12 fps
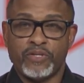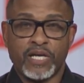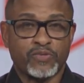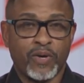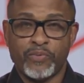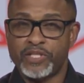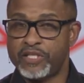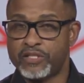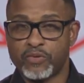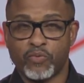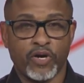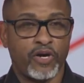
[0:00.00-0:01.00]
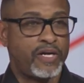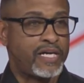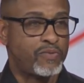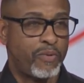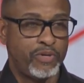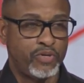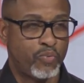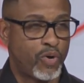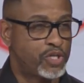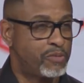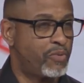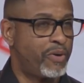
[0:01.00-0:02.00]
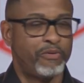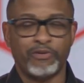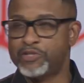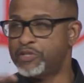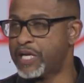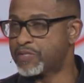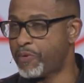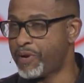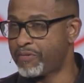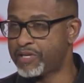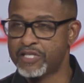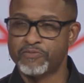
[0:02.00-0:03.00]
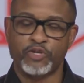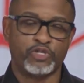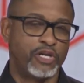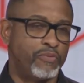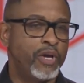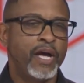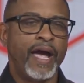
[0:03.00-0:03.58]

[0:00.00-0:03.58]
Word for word: That's why we teach the word. That's why we do worship the way we do. That's why we have kids ministry.